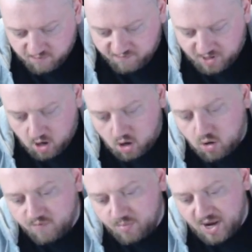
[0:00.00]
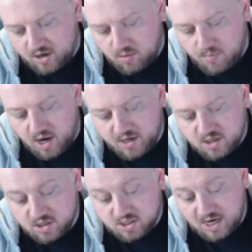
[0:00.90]
VR cover pad on mine
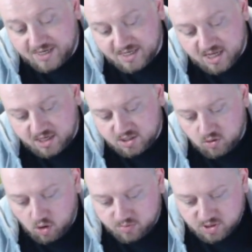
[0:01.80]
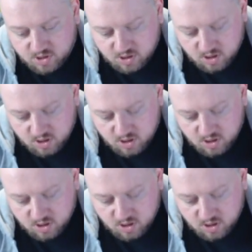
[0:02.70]
because I did get two options.